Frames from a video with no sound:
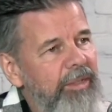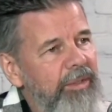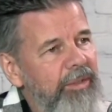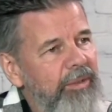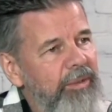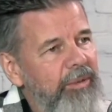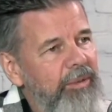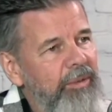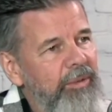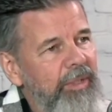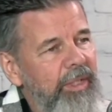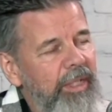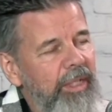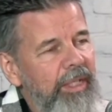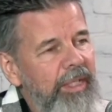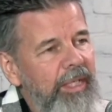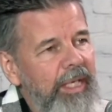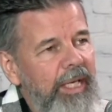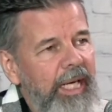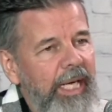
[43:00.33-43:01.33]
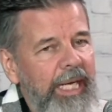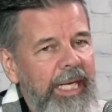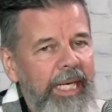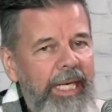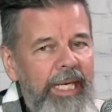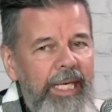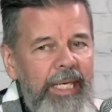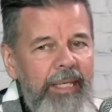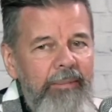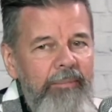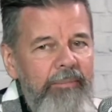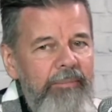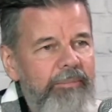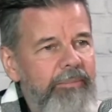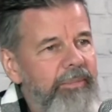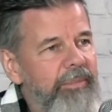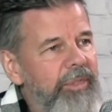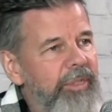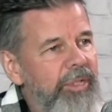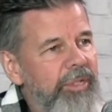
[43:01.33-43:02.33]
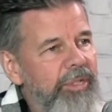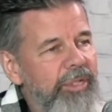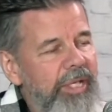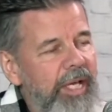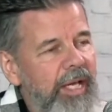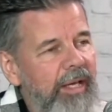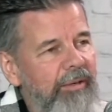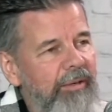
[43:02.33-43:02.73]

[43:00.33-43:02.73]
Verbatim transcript: to just